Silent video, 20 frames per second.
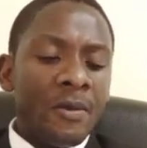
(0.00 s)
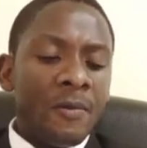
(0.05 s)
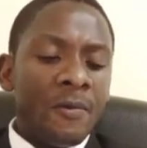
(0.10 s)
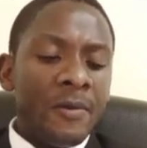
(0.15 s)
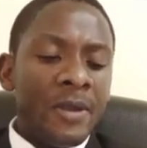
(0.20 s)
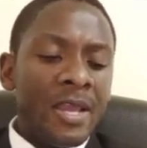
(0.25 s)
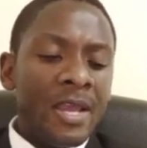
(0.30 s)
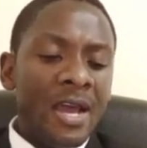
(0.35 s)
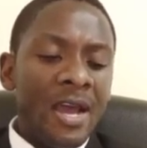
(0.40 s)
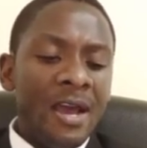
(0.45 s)

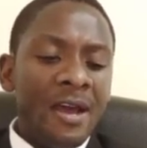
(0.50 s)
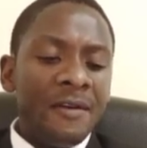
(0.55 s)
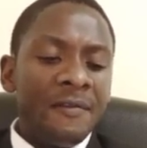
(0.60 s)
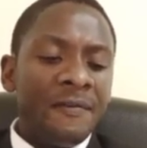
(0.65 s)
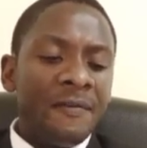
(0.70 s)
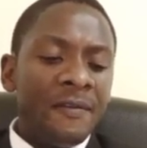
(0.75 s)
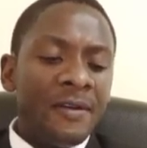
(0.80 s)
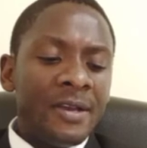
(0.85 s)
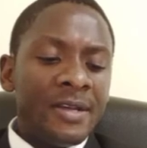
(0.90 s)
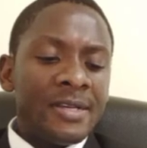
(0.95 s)
we
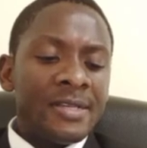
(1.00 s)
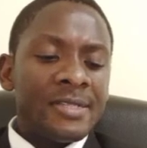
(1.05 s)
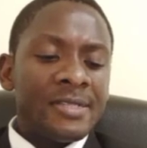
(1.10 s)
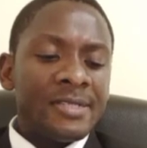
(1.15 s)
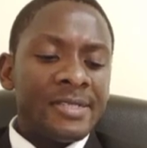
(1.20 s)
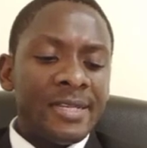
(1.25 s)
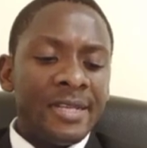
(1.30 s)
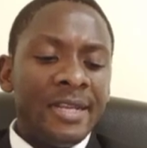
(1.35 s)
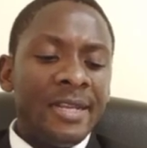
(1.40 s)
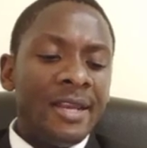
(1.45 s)
have
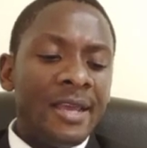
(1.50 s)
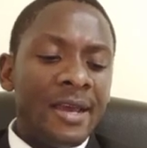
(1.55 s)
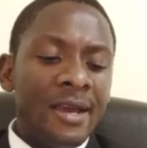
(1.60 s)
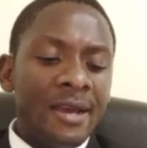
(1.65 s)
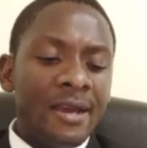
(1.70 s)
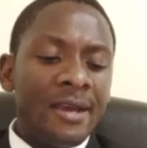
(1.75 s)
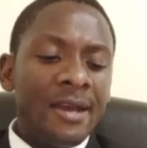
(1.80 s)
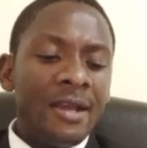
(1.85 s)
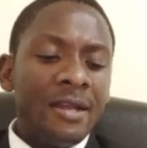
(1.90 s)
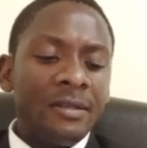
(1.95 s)
Sri
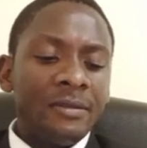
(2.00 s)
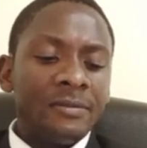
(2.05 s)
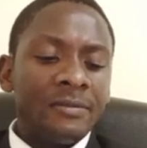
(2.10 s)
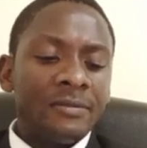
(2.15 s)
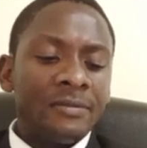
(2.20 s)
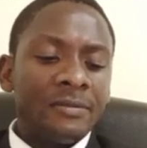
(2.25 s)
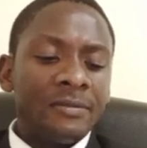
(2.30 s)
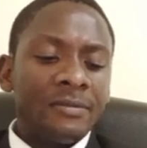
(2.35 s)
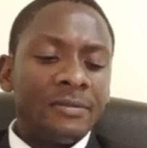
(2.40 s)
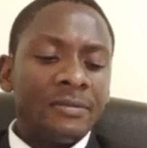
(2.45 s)
Lanka,
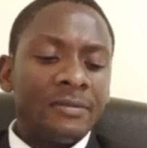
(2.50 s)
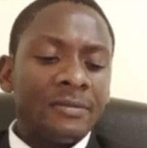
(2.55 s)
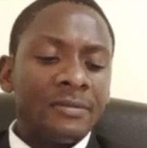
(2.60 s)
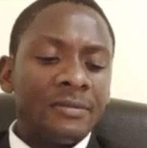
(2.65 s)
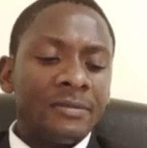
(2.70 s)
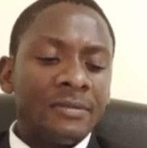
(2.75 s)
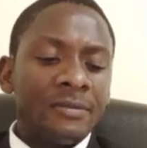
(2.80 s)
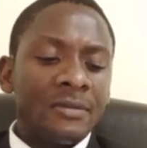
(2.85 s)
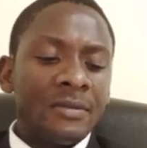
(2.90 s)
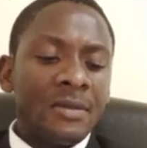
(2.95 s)

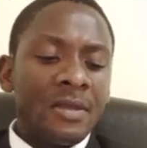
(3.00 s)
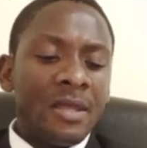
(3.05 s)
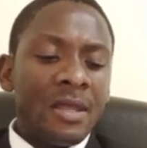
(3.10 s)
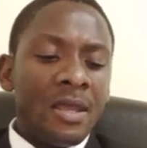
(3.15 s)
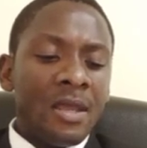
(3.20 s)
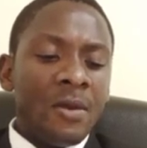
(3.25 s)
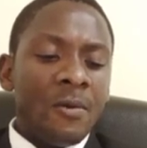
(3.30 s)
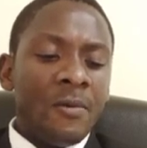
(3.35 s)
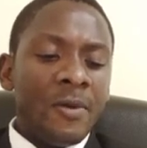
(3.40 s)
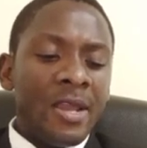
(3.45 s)

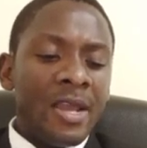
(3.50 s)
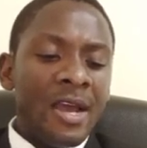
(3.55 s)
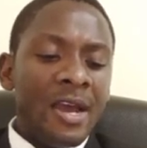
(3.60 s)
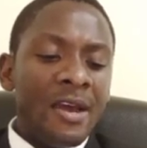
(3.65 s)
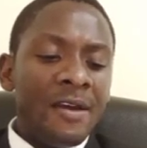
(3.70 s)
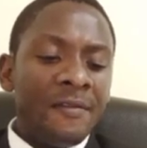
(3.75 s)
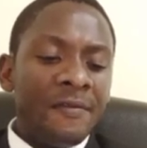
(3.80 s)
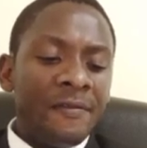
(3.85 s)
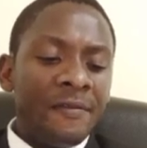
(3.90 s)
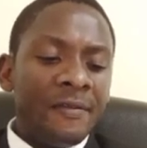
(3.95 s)
we
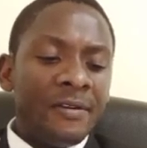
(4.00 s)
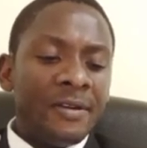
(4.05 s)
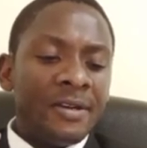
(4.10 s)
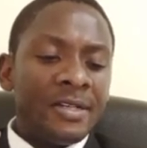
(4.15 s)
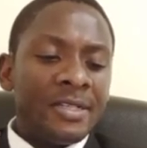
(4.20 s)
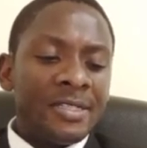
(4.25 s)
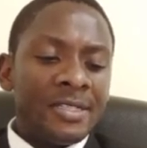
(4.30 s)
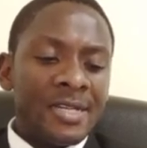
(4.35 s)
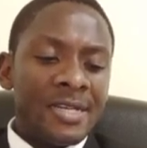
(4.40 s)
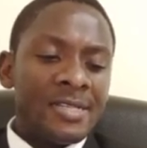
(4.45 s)
have
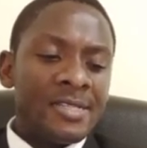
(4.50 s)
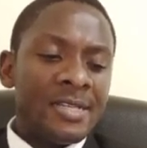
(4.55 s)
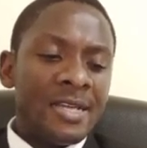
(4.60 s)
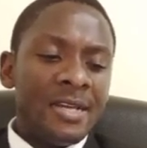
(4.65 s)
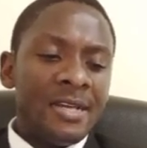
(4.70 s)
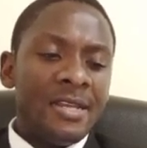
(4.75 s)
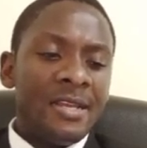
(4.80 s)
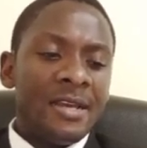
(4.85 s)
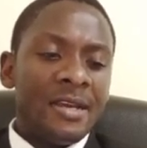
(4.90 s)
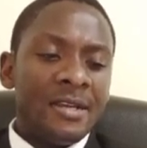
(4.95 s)

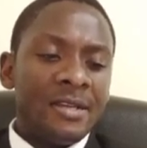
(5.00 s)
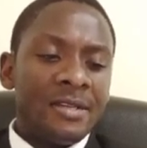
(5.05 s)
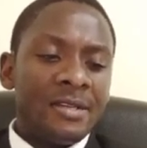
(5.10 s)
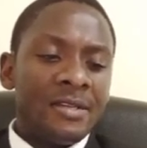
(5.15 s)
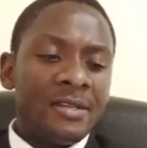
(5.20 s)
Tanzania.